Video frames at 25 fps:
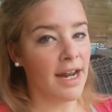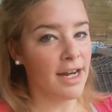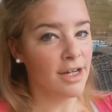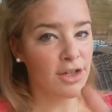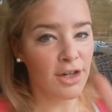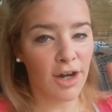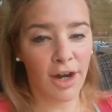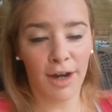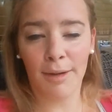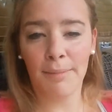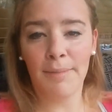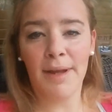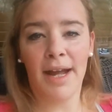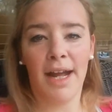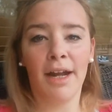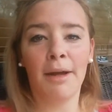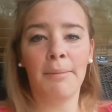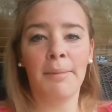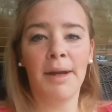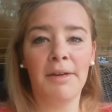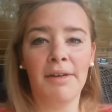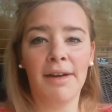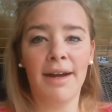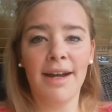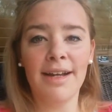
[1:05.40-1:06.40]
then I turned back
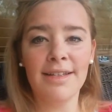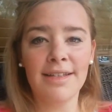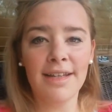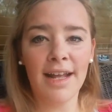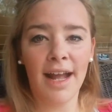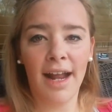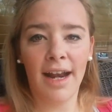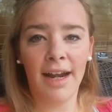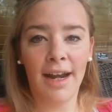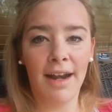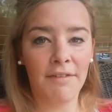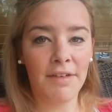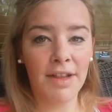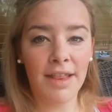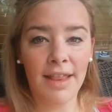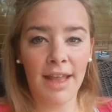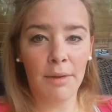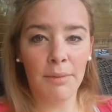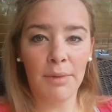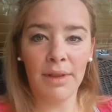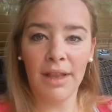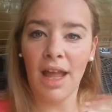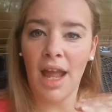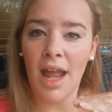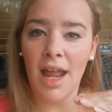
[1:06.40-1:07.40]
on my right side and
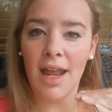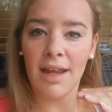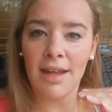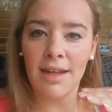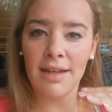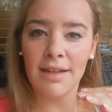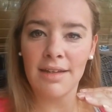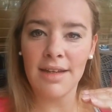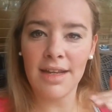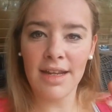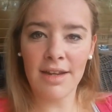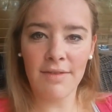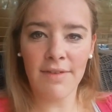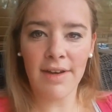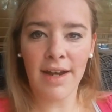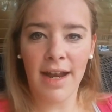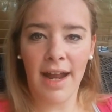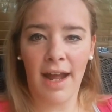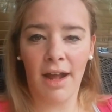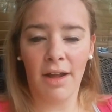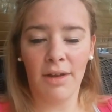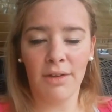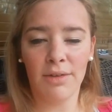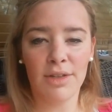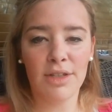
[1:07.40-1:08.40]
everything would like even
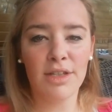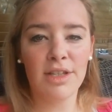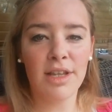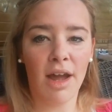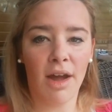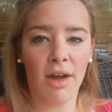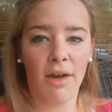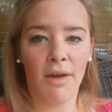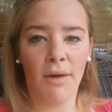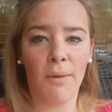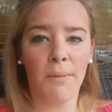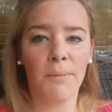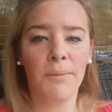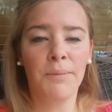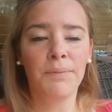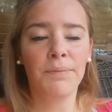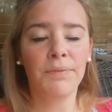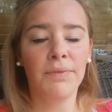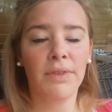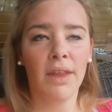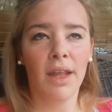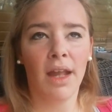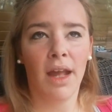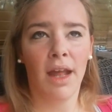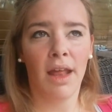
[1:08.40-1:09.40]
out. So
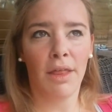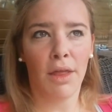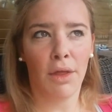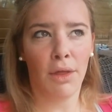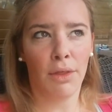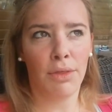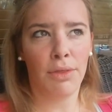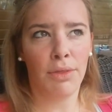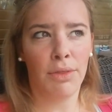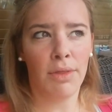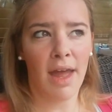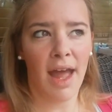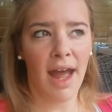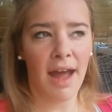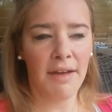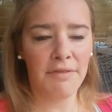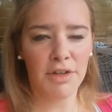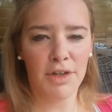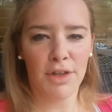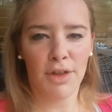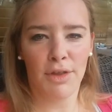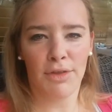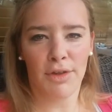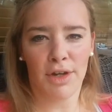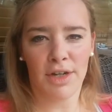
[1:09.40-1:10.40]

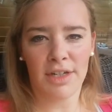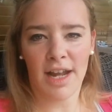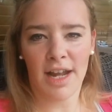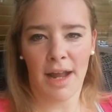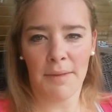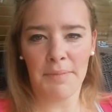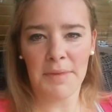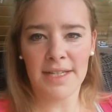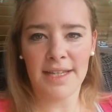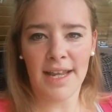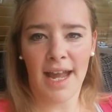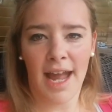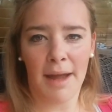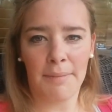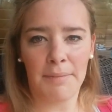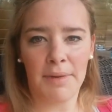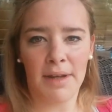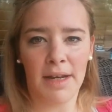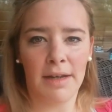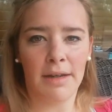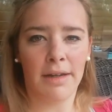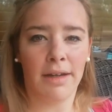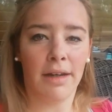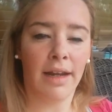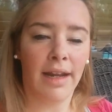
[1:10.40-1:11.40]
after the third time this
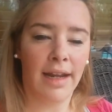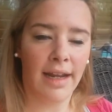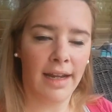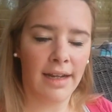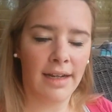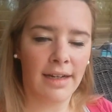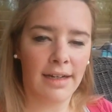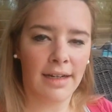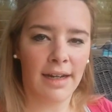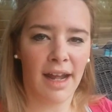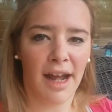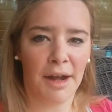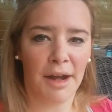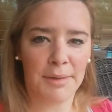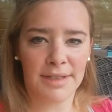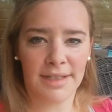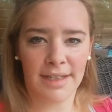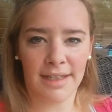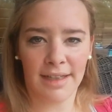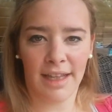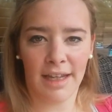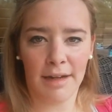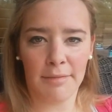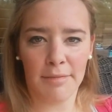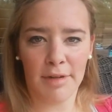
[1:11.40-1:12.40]
happened, and I was
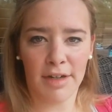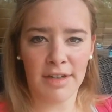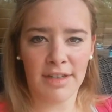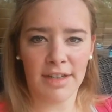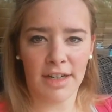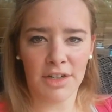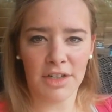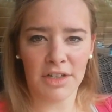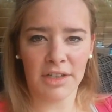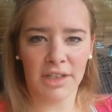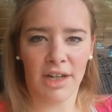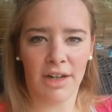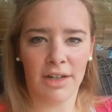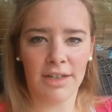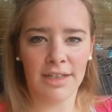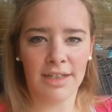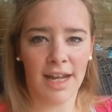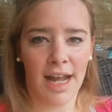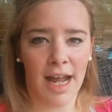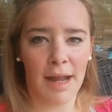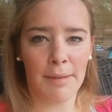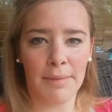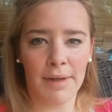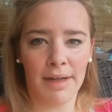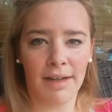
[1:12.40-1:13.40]
in labor such a long
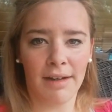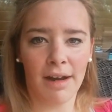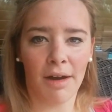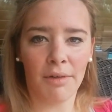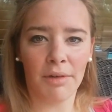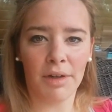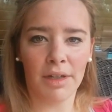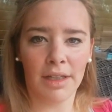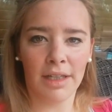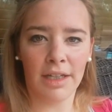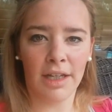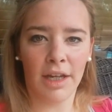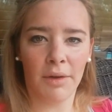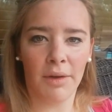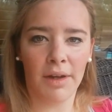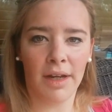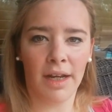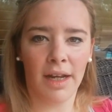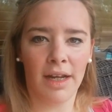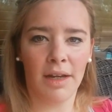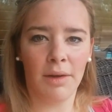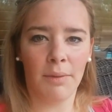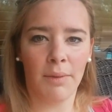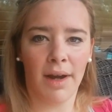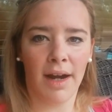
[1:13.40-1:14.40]
time and not really
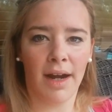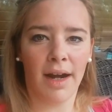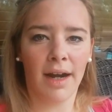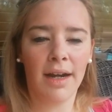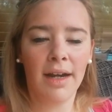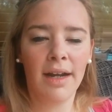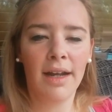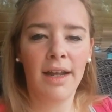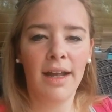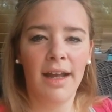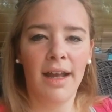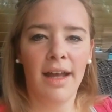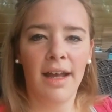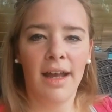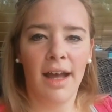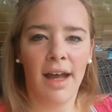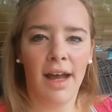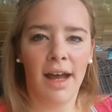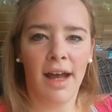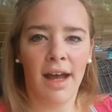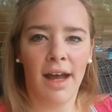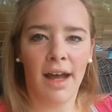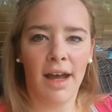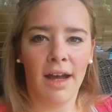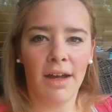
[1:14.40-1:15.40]
going anywhere,
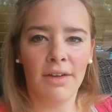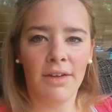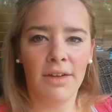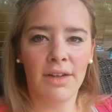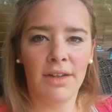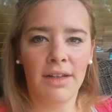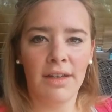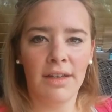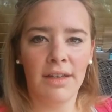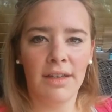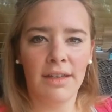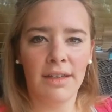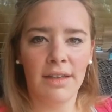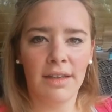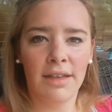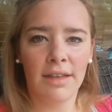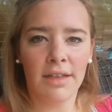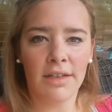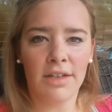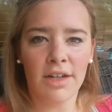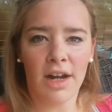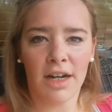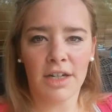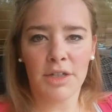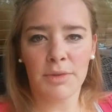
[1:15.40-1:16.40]

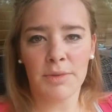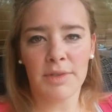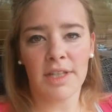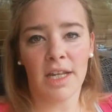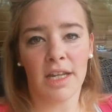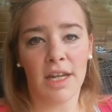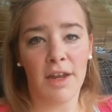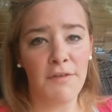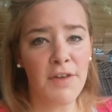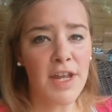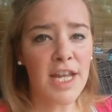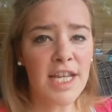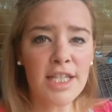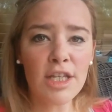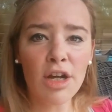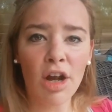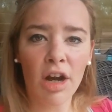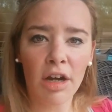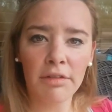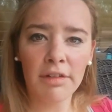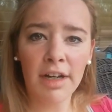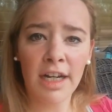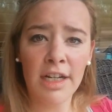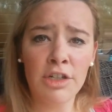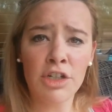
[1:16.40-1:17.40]
the doctor was like, if his
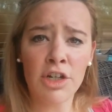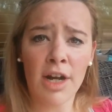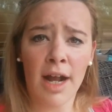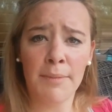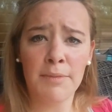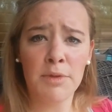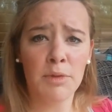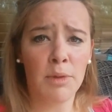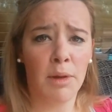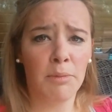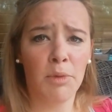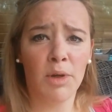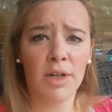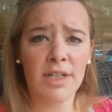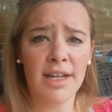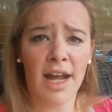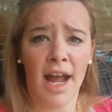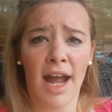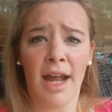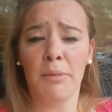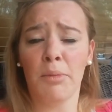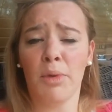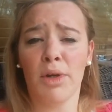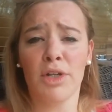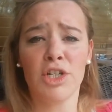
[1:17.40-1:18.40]
heart rate drops one more
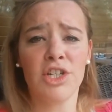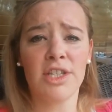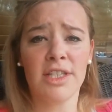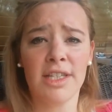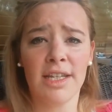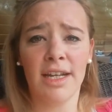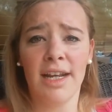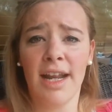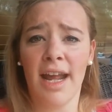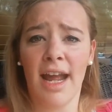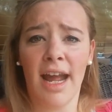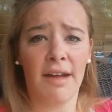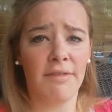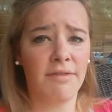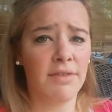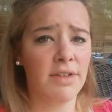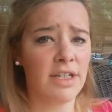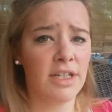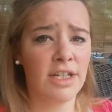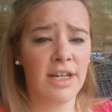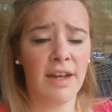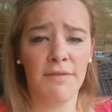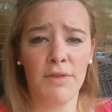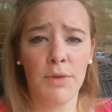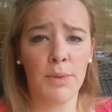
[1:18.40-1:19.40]
time, we're just going to have
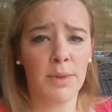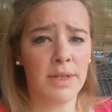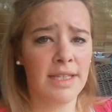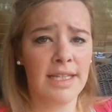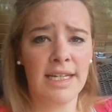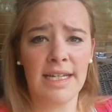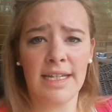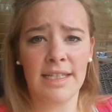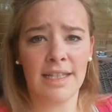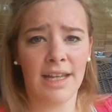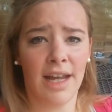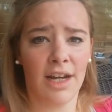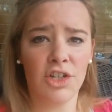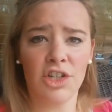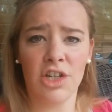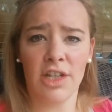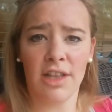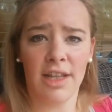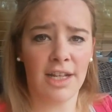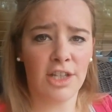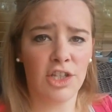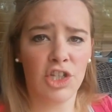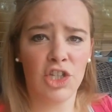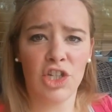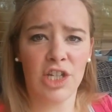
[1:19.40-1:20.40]
to give you a
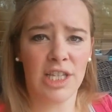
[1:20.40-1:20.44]
C-section.